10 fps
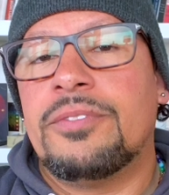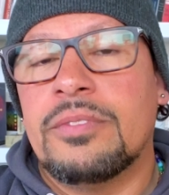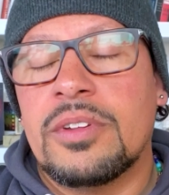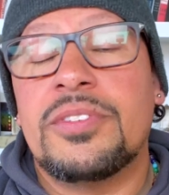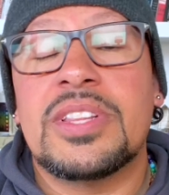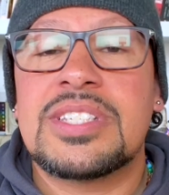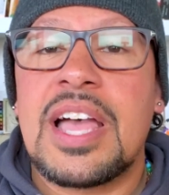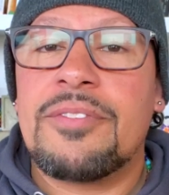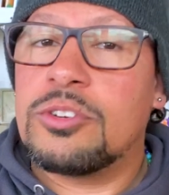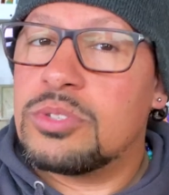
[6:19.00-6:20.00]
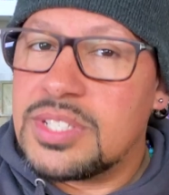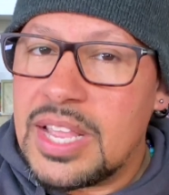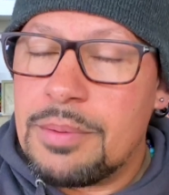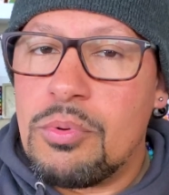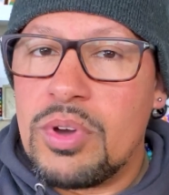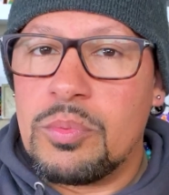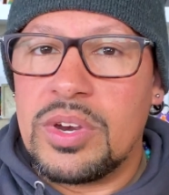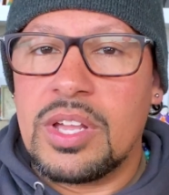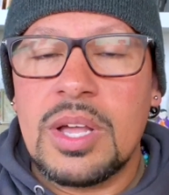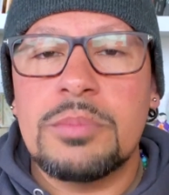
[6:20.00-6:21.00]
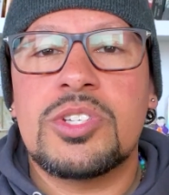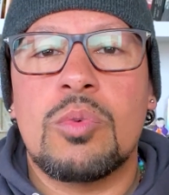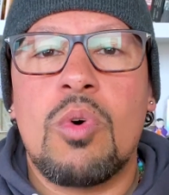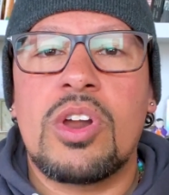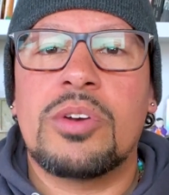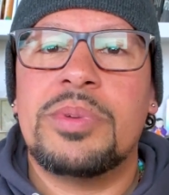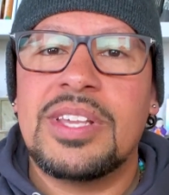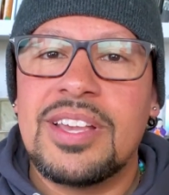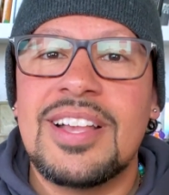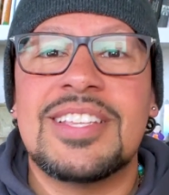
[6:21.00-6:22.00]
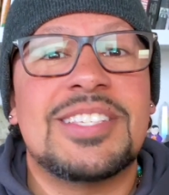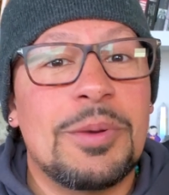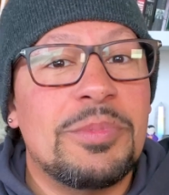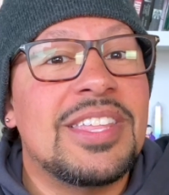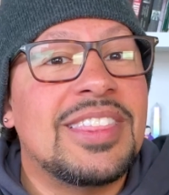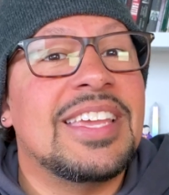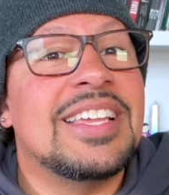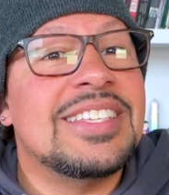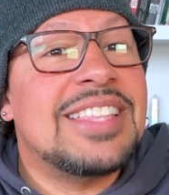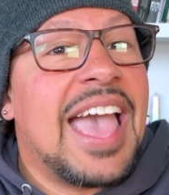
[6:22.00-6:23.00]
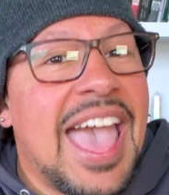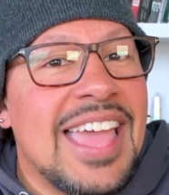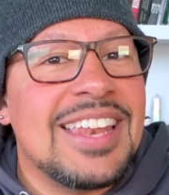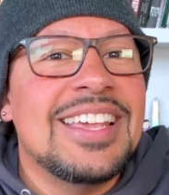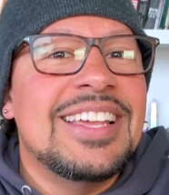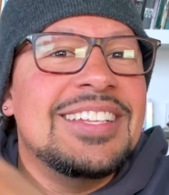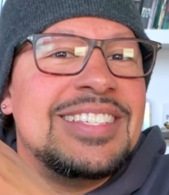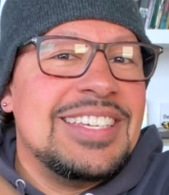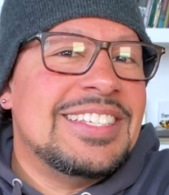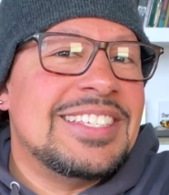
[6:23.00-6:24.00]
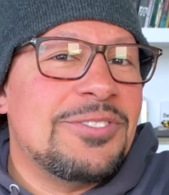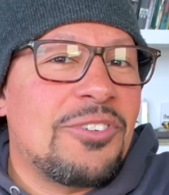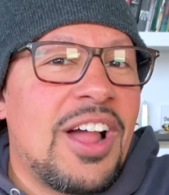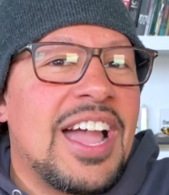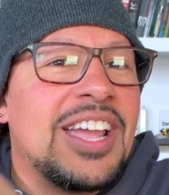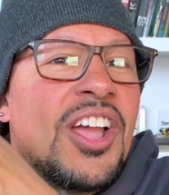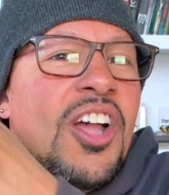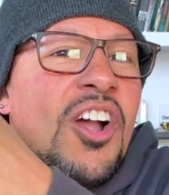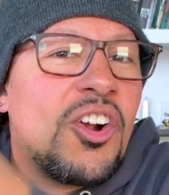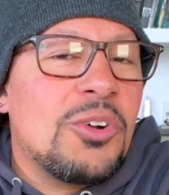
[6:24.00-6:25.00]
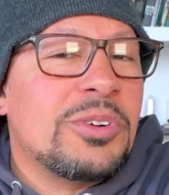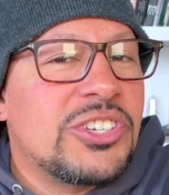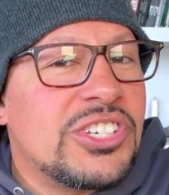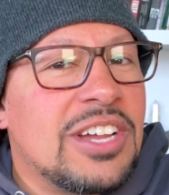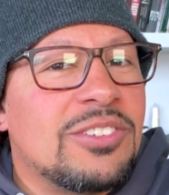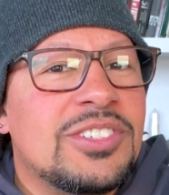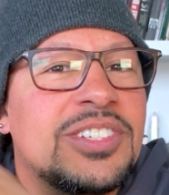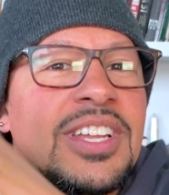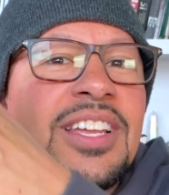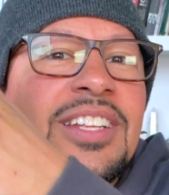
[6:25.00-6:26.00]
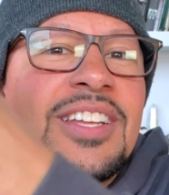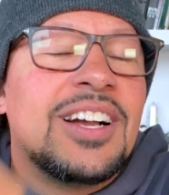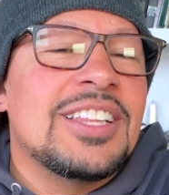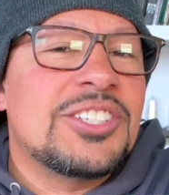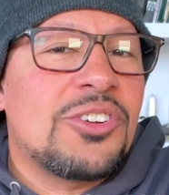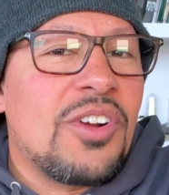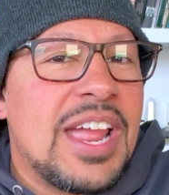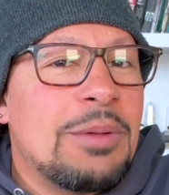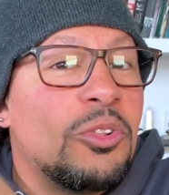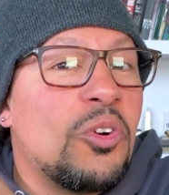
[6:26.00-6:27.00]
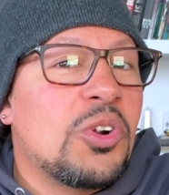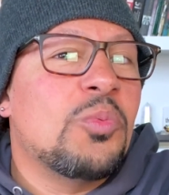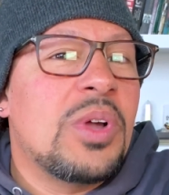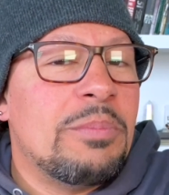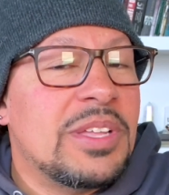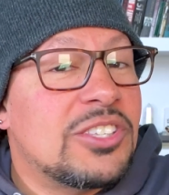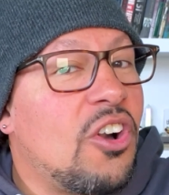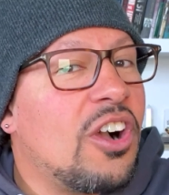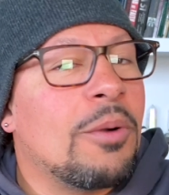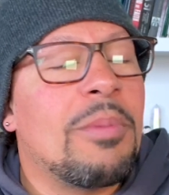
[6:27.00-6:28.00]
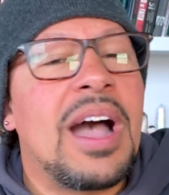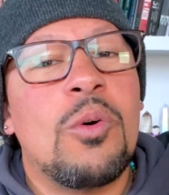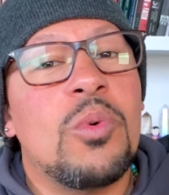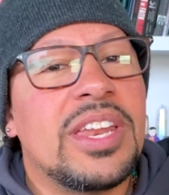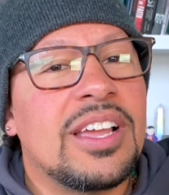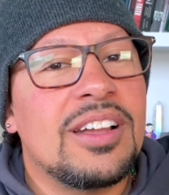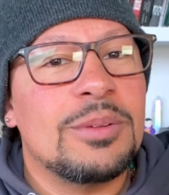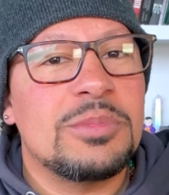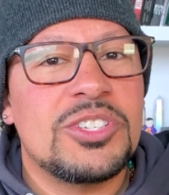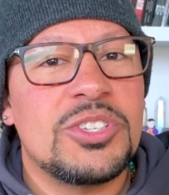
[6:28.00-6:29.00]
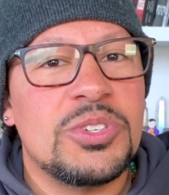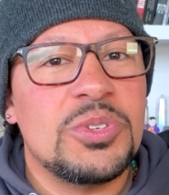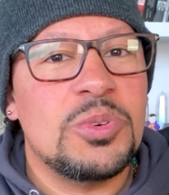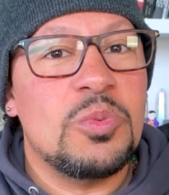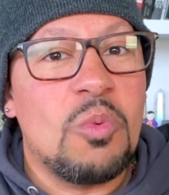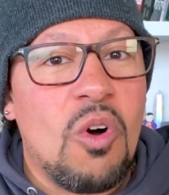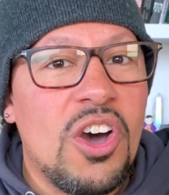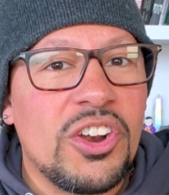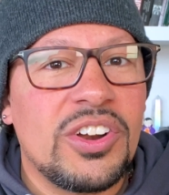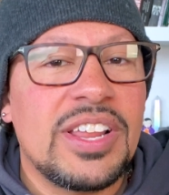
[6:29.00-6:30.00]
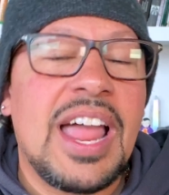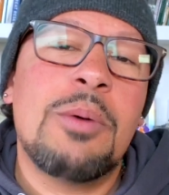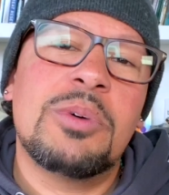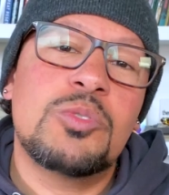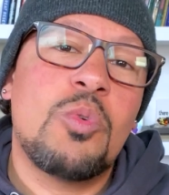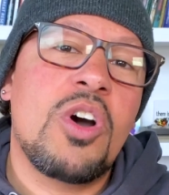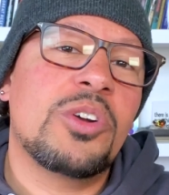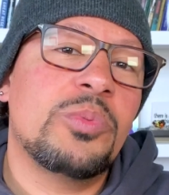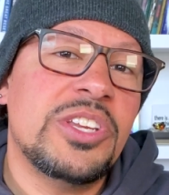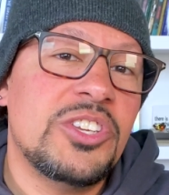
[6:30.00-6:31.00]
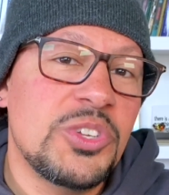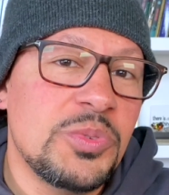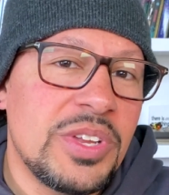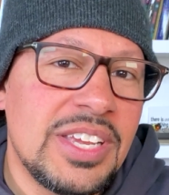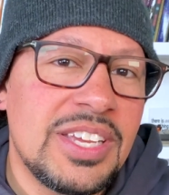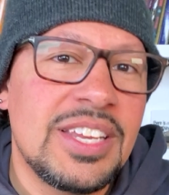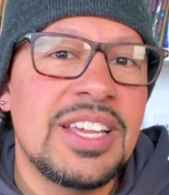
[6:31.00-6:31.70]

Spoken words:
philosophical standpoint when it comes to water, because some of the things that T.C. Fry, Herbert Shelton, Douglas Graham, Lauren Whitman talk about when it comes to water and how much water we do need